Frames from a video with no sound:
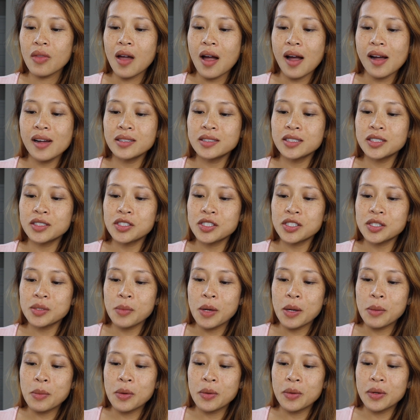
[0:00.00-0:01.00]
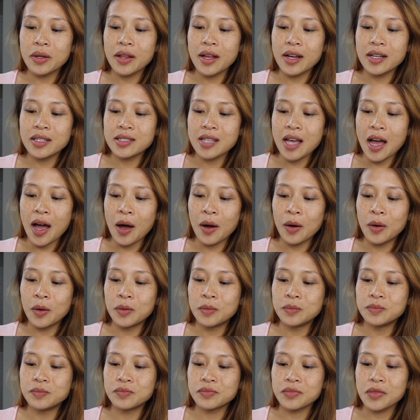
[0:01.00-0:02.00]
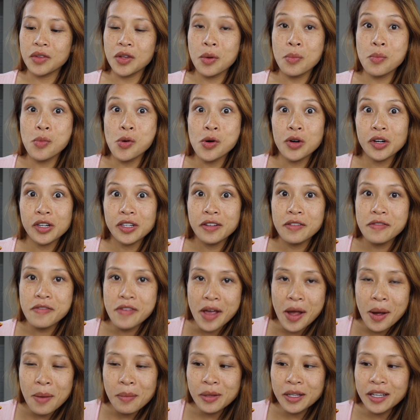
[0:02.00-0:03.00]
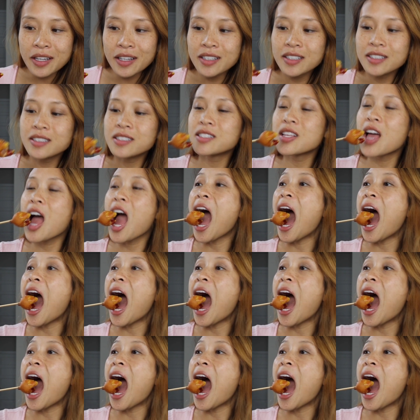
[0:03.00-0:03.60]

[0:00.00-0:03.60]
And it just made me realize how important family is.